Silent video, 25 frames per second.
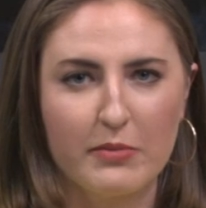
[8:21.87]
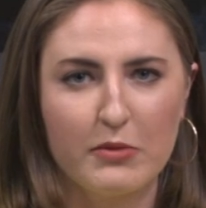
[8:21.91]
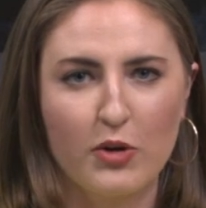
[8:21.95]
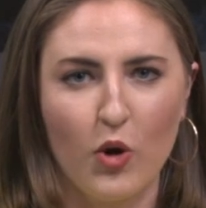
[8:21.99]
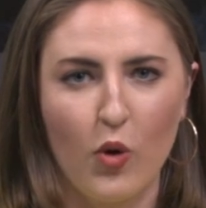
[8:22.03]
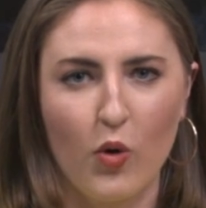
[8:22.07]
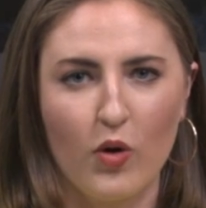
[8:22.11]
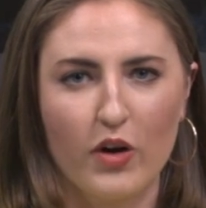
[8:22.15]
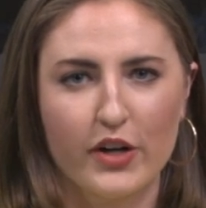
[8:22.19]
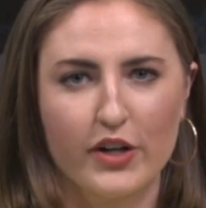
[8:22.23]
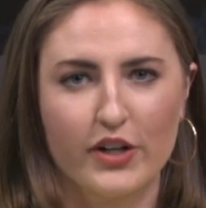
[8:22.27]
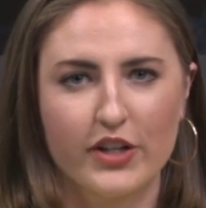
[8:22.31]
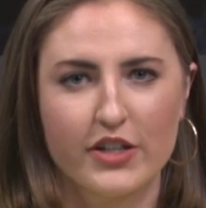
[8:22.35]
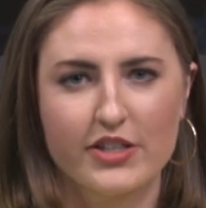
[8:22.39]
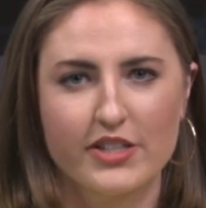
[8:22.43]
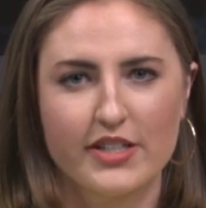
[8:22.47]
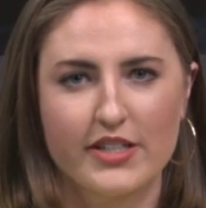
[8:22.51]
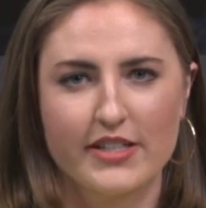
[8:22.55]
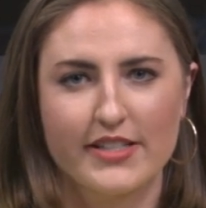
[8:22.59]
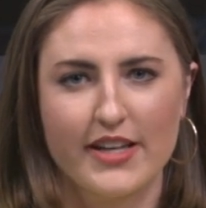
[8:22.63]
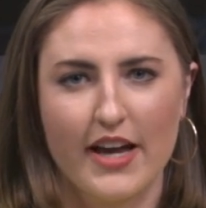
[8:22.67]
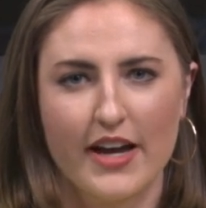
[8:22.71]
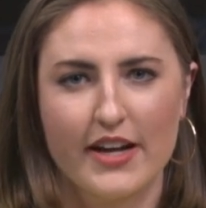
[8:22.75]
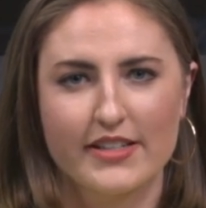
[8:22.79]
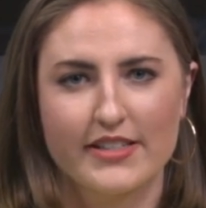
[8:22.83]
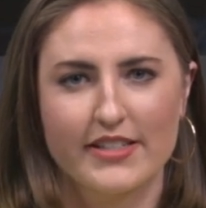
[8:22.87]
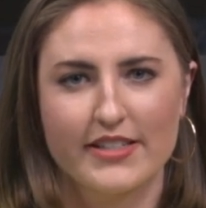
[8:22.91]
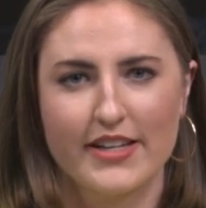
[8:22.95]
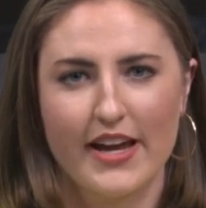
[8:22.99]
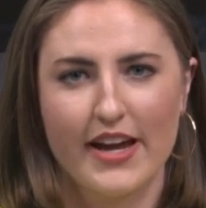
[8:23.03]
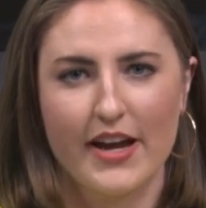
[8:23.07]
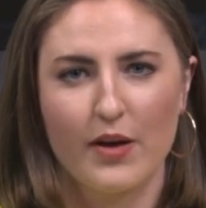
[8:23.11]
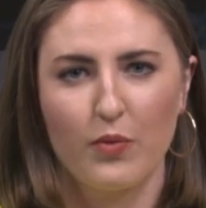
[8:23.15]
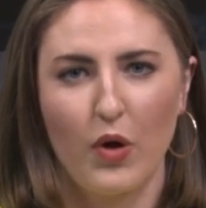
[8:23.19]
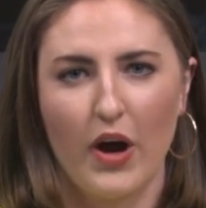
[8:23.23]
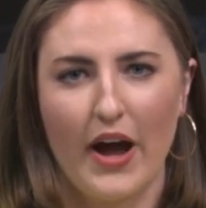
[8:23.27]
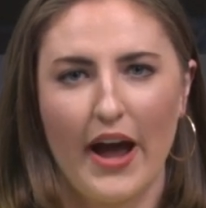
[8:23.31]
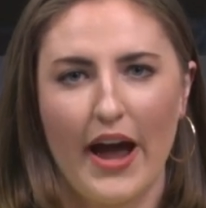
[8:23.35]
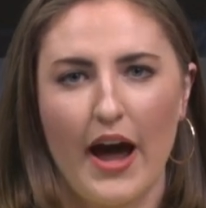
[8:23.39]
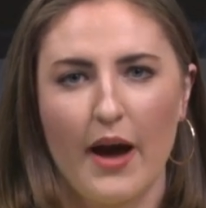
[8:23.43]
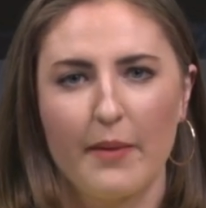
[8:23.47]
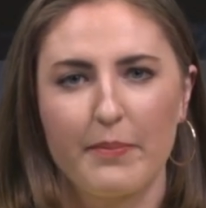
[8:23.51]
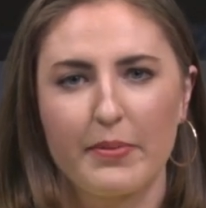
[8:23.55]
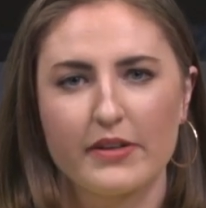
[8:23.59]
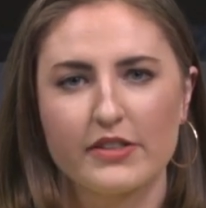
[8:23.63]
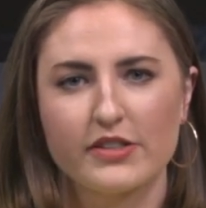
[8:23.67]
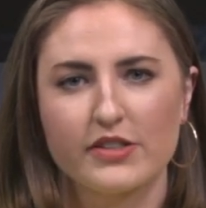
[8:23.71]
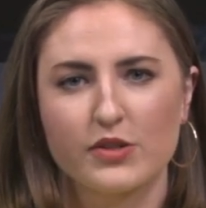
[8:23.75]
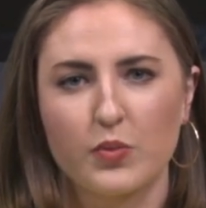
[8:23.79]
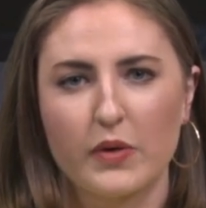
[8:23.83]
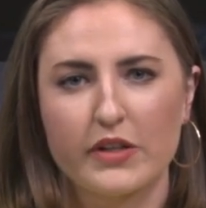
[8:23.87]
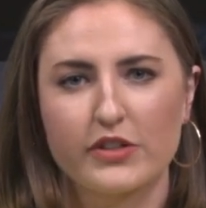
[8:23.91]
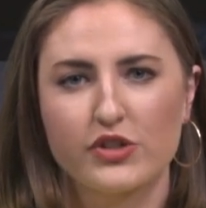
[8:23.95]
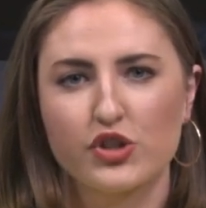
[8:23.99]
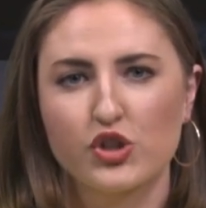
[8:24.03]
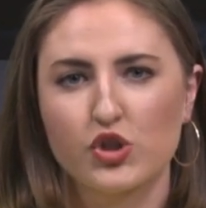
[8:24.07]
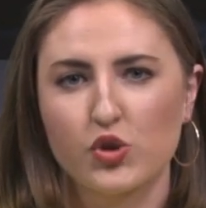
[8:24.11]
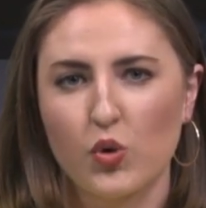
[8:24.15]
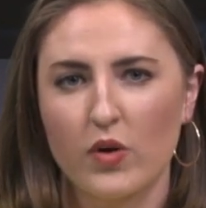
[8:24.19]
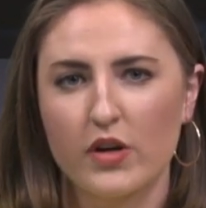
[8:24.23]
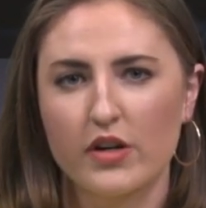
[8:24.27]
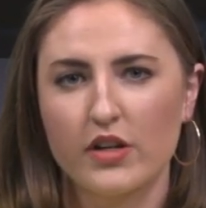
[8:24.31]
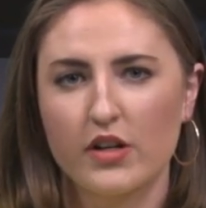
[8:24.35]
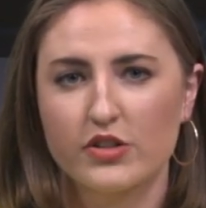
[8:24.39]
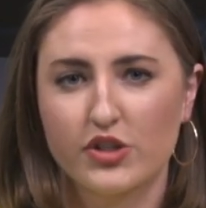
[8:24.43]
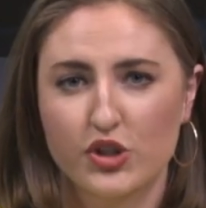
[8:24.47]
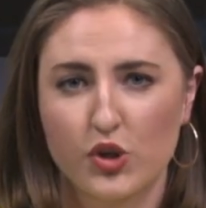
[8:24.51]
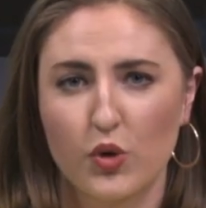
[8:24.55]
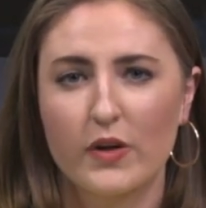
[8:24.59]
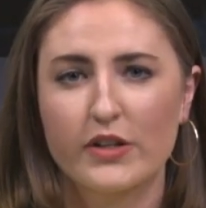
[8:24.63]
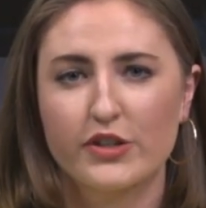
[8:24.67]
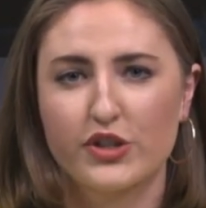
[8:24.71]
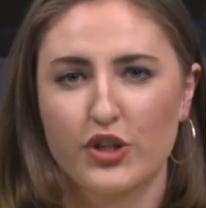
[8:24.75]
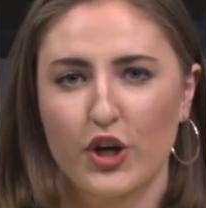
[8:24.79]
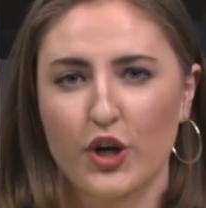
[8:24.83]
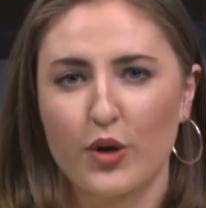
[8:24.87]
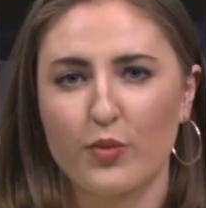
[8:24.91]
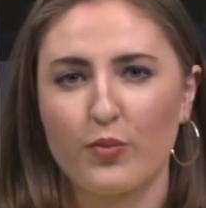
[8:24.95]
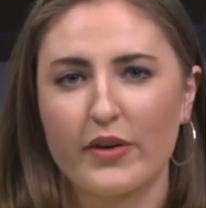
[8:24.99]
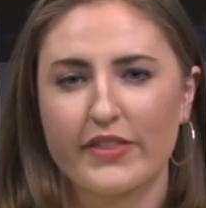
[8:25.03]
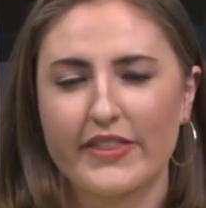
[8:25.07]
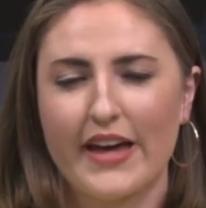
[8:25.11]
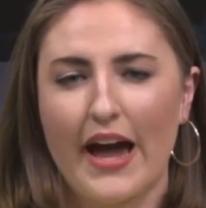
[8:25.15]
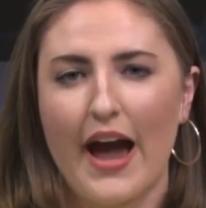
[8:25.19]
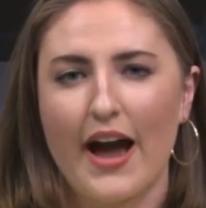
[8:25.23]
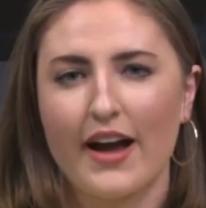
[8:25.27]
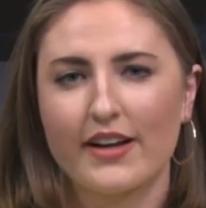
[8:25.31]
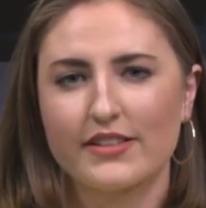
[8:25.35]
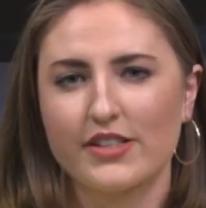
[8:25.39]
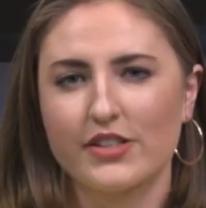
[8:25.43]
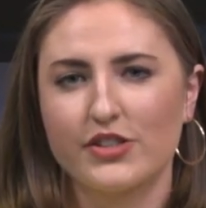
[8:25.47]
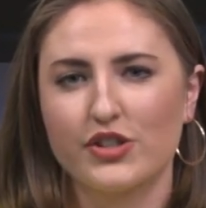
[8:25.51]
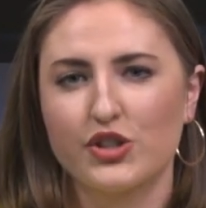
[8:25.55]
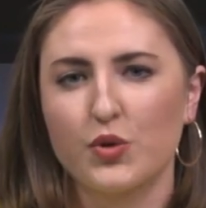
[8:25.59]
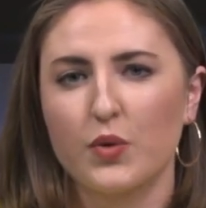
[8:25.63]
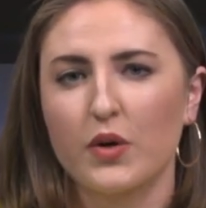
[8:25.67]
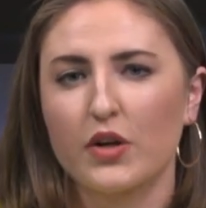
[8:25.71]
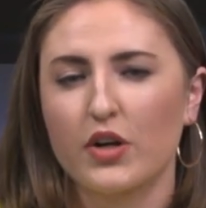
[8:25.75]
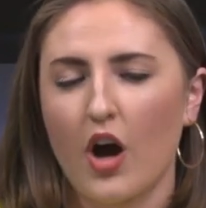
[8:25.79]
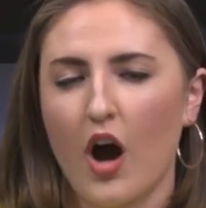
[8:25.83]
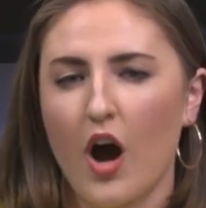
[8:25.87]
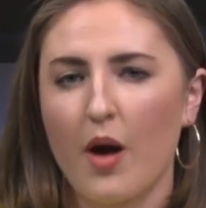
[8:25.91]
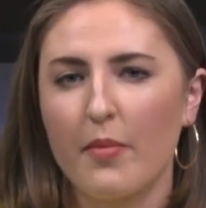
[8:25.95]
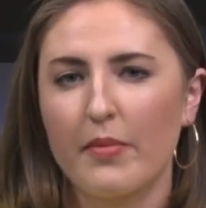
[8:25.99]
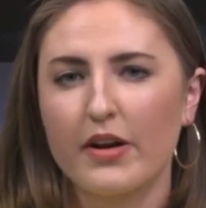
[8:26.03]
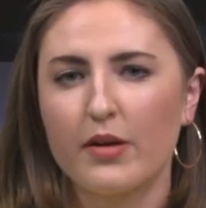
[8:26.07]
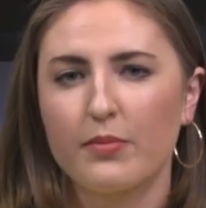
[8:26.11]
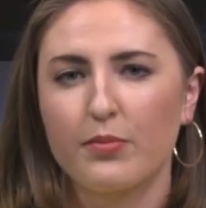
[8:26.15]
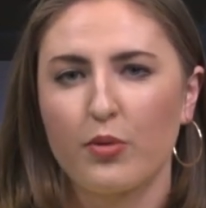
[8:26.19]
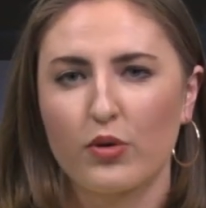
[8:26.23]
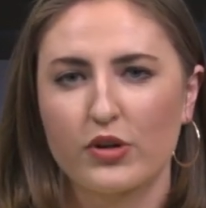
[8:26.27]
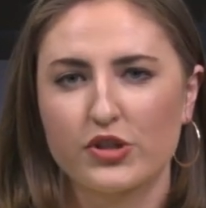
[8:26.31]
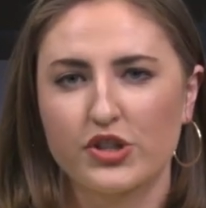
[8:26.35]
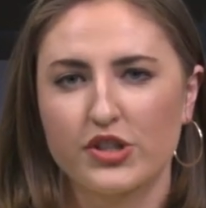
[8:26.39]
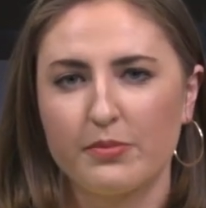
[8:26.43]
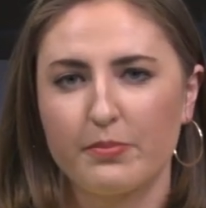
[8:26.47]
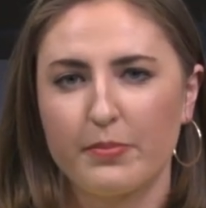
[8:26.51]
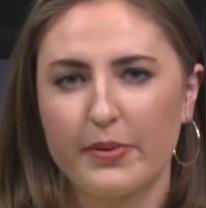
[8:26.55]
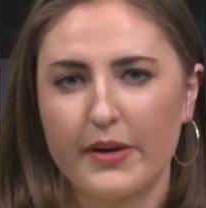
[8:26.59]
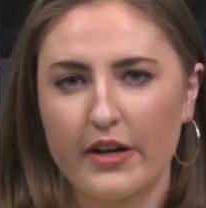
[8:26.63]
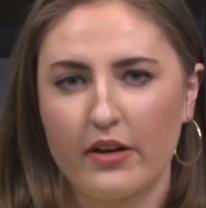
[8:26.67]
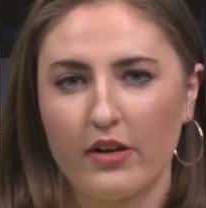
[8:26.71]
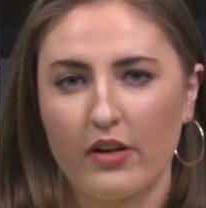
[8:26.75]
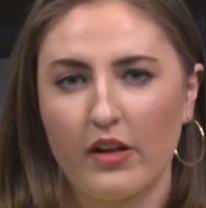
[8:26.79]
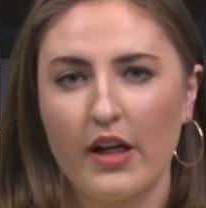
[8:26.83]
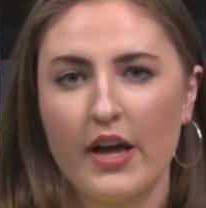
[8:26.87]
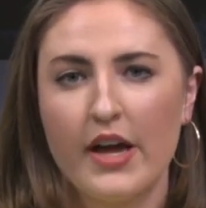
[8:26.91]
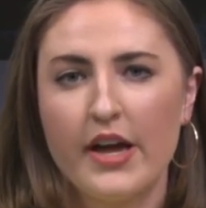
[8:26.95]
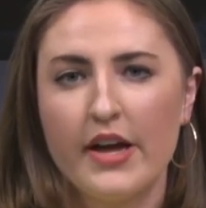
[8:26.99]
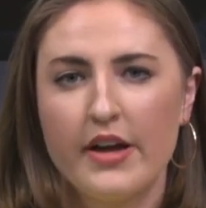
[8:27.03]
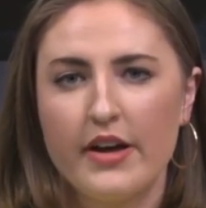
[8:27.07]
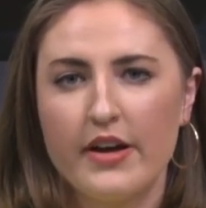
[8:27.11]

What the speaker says: Court could decide today what happens with short-term with access to a common abortion pill.